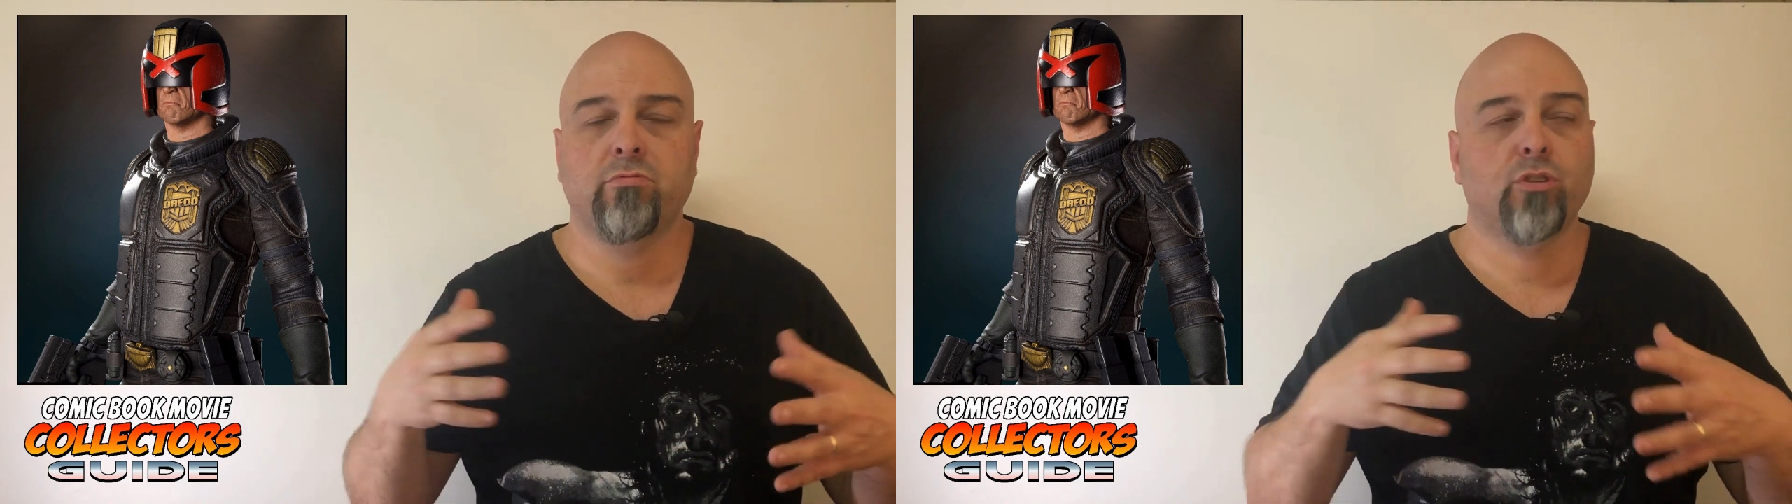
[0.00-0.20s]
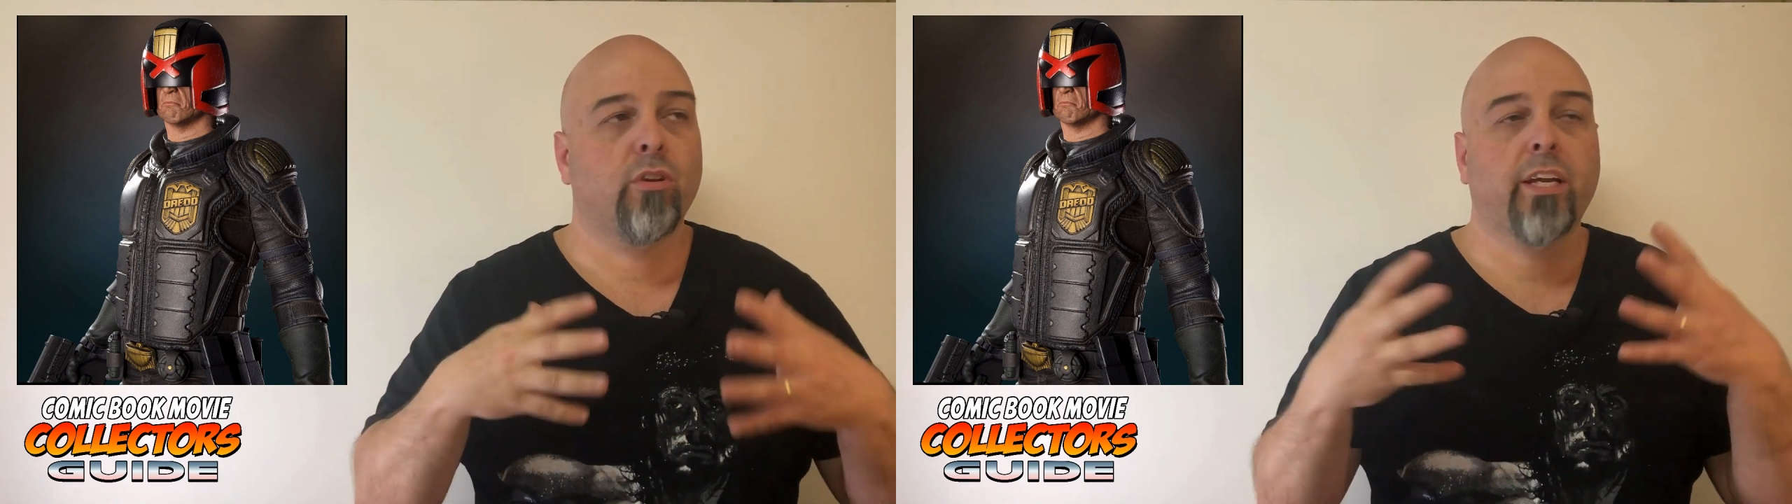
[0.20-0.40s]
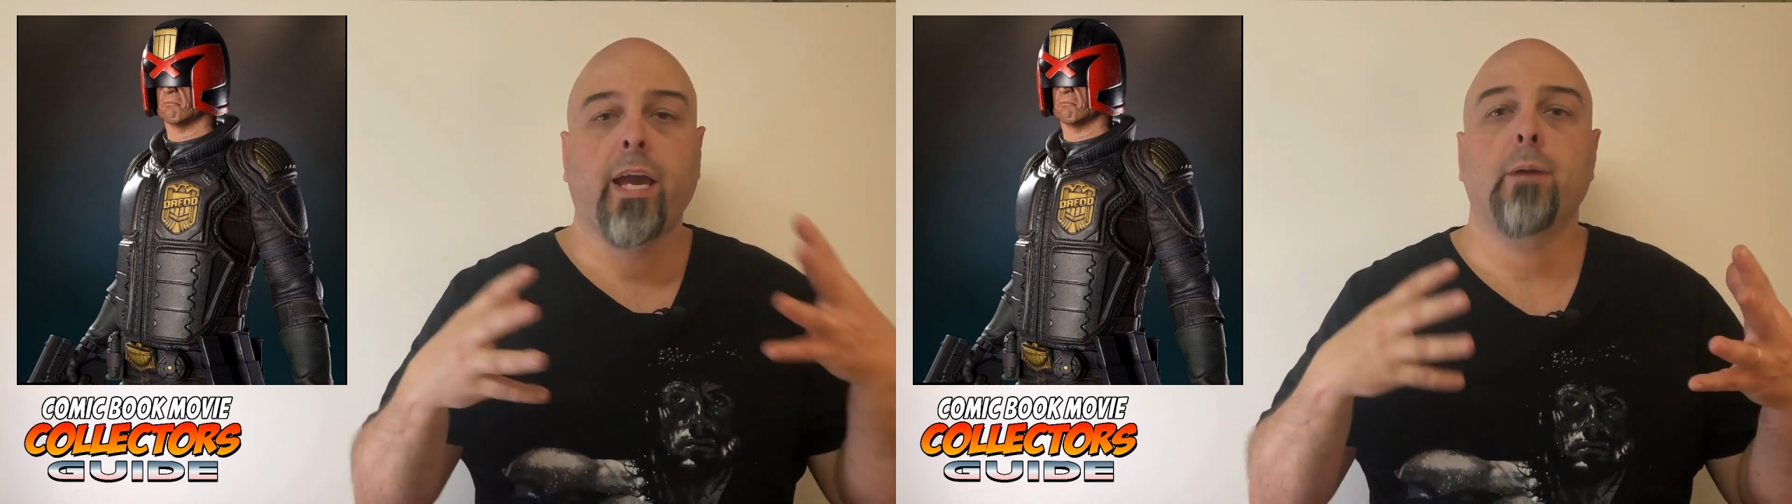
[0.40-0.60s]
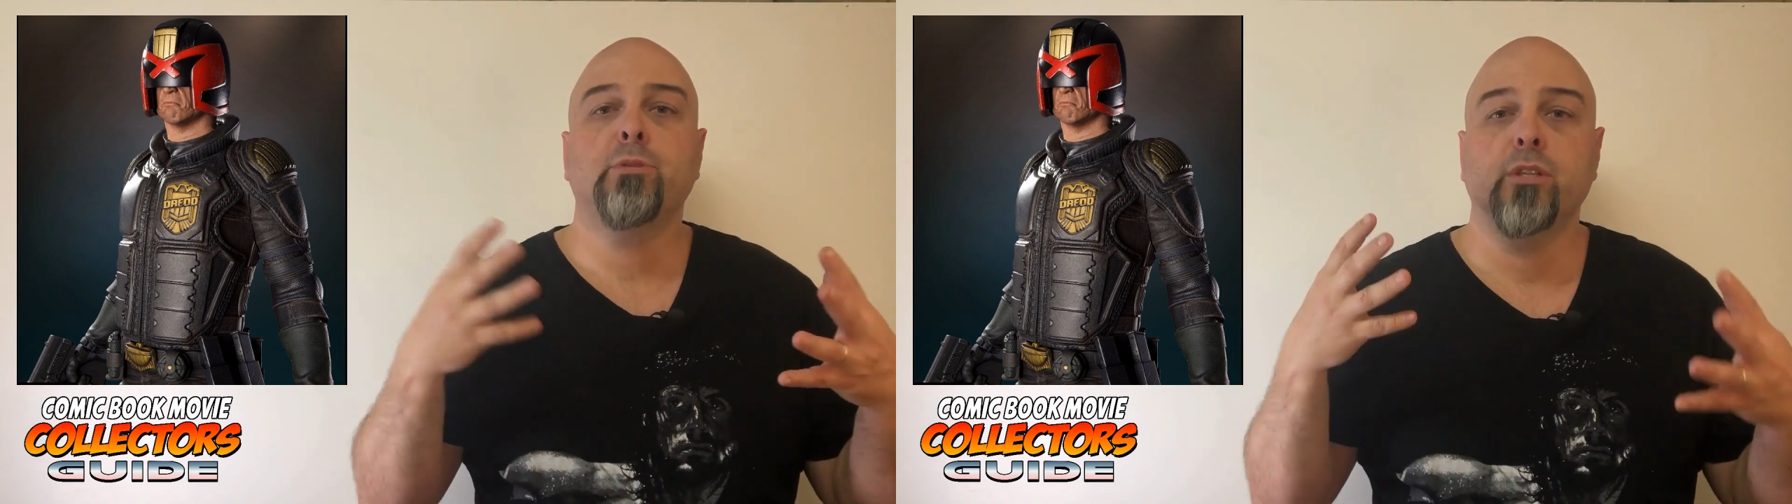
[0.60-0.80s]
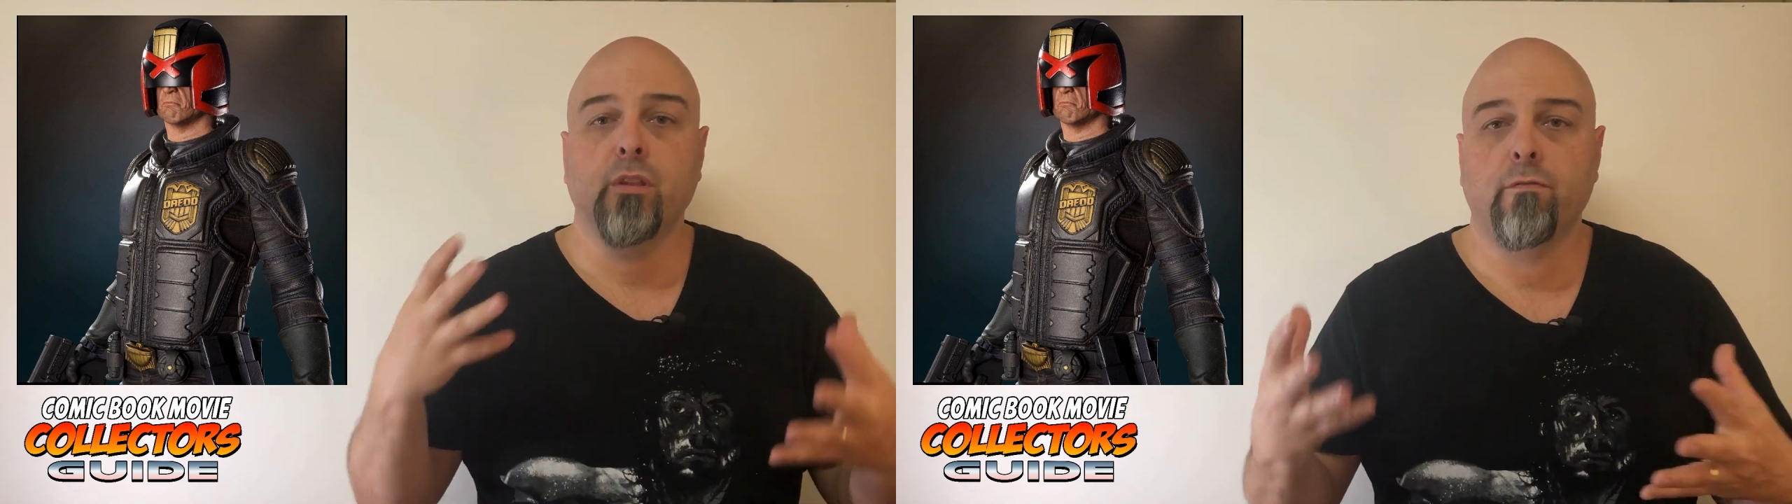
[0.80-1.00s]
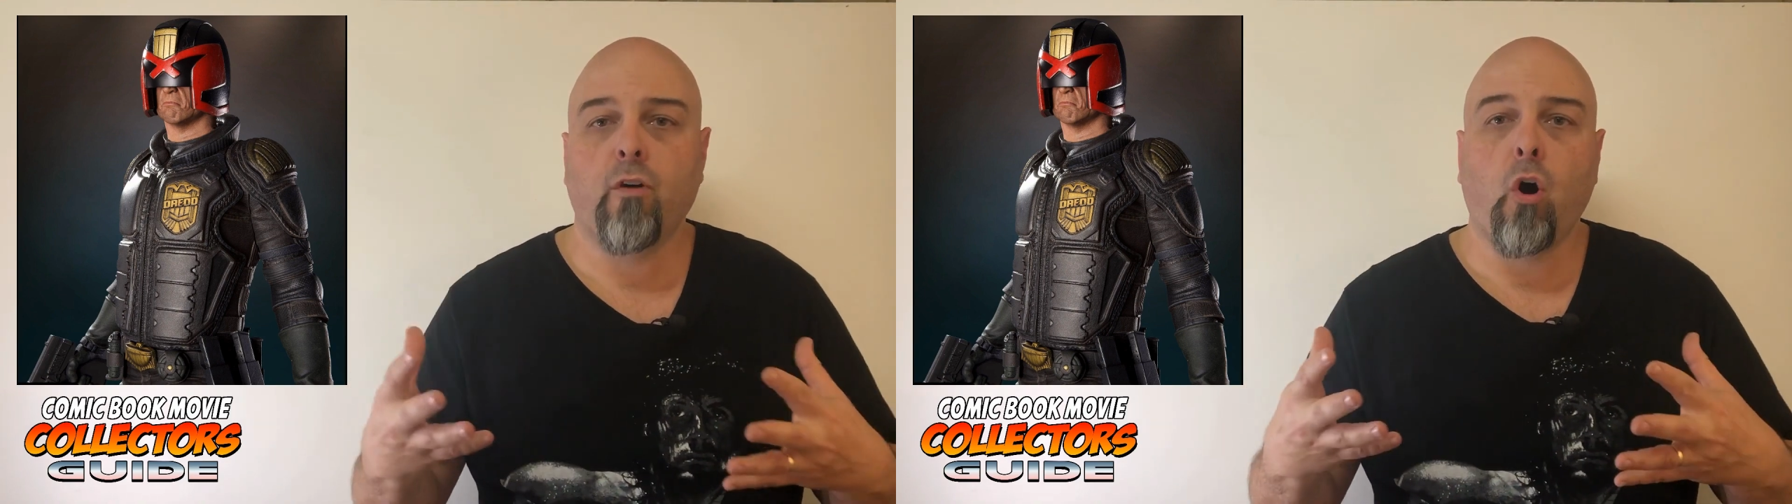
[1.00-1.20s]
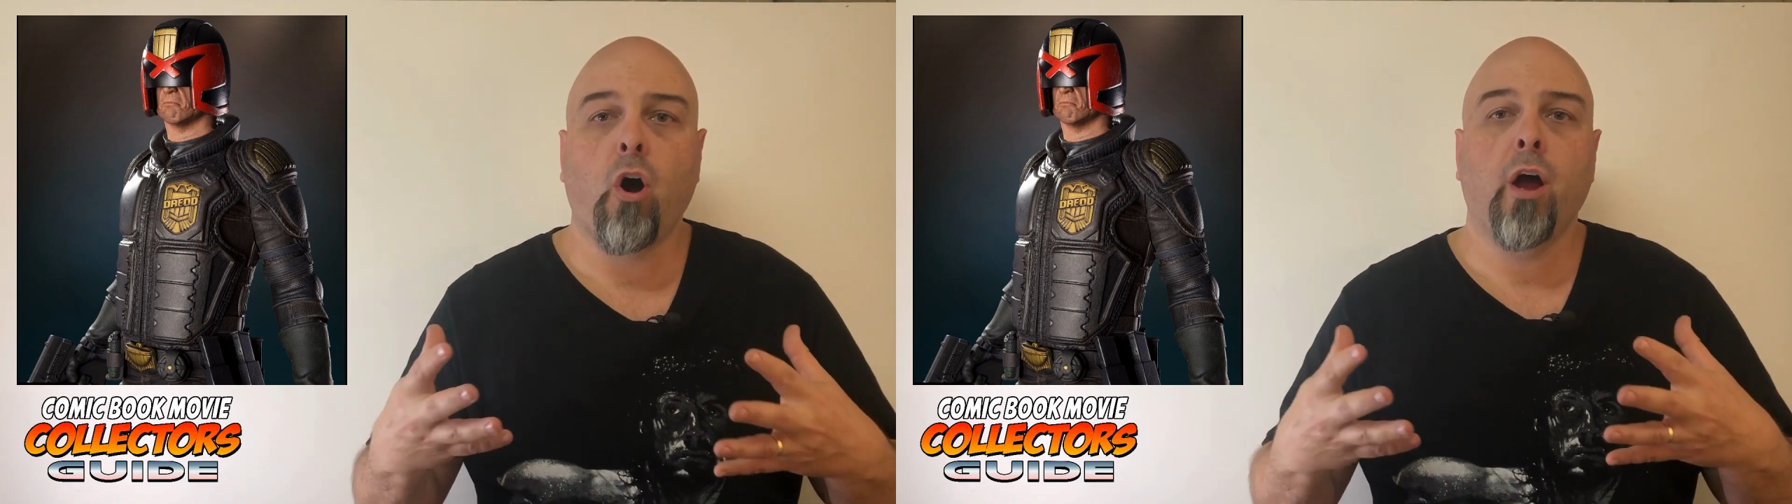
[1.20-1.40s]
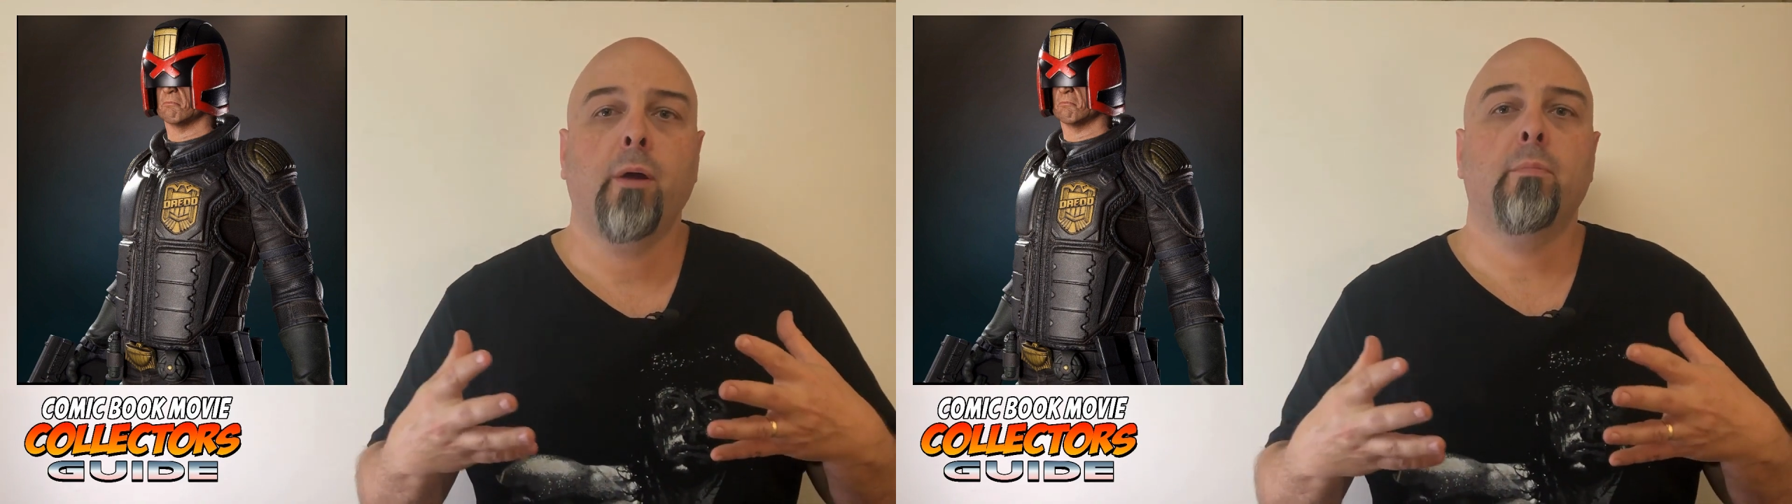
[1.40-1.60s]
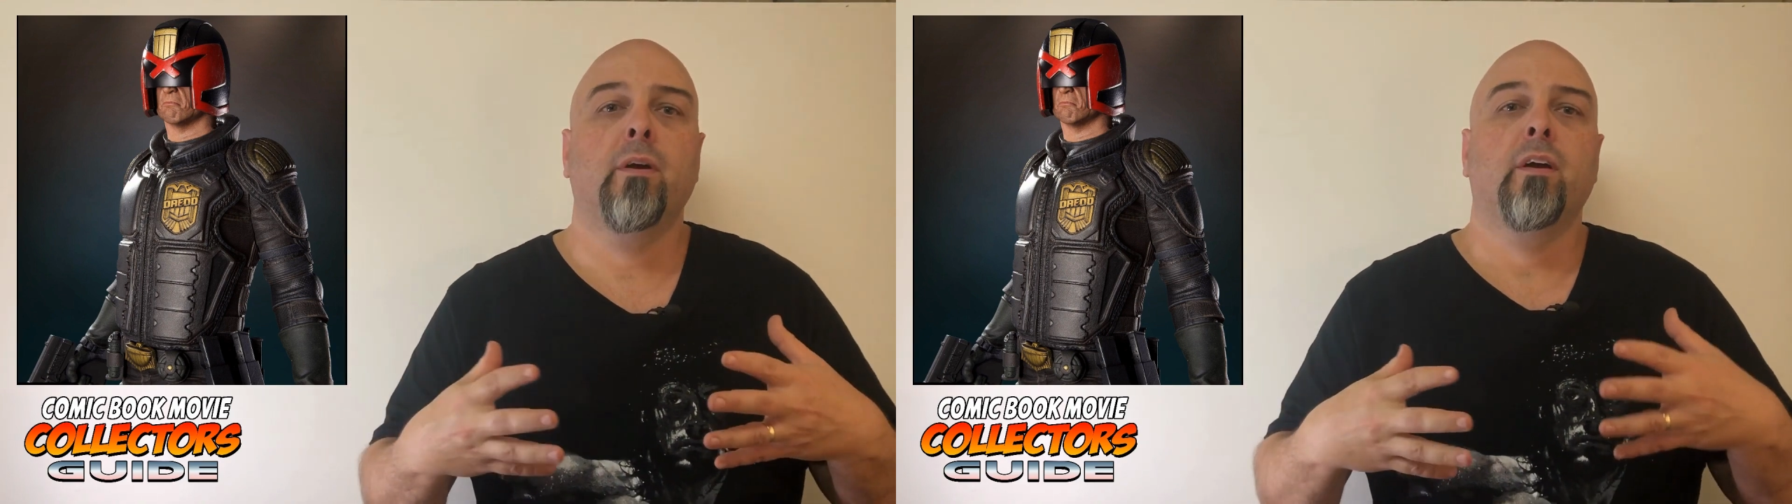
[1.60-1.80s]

sort of captured the vibe